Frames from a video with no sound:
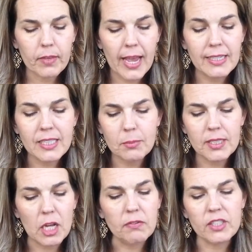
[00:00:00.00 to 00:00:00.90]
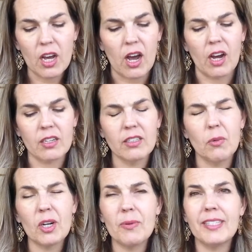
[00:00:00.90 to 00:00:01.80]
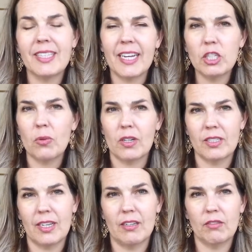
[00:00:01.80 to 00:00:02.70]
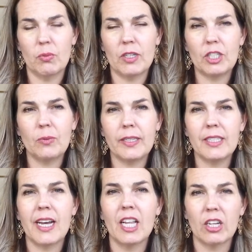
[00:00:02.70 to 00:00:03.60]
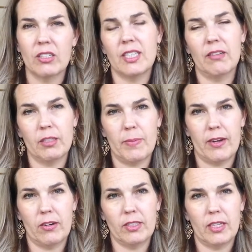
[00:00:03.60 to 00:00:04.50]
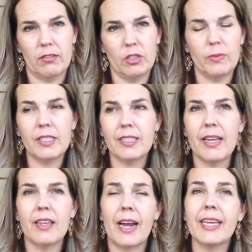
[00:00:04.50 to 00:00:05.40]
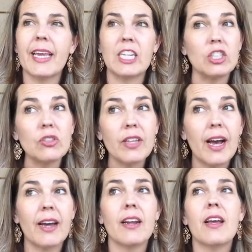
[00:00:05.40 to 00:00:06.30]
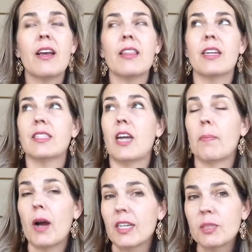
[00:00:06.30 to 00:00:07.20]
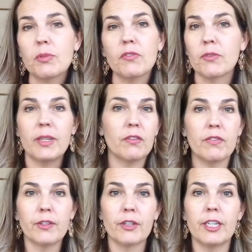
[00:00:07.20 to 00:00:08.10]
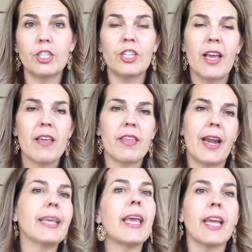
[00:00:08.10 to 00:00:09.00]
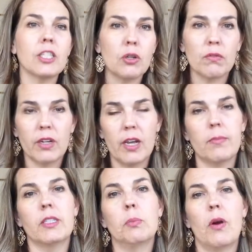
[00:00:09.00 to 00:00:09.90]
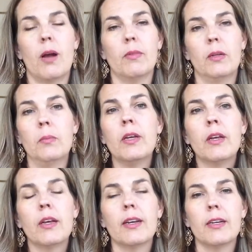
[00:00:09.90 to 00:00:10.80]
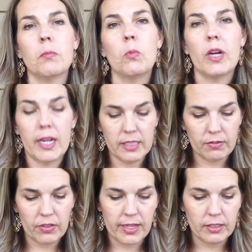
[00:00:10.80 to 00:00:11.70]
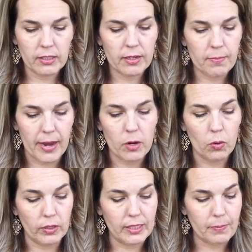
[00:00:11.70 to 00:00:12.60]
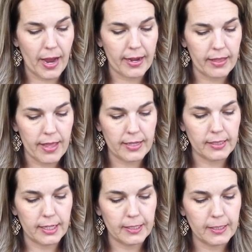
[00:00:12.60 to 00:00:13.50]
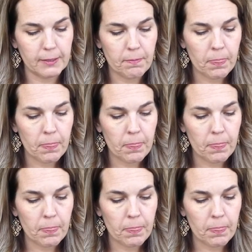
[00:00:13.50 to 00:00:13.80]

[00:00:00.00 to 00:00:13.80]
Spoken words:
And some self-talk. What are we saying to ourselves? What do we tell ourselves about ourselves? Do we say that I can't do that it's not possible for me to flourish, that I can't overcome this problem? What kinds of things might hold us back in that sense?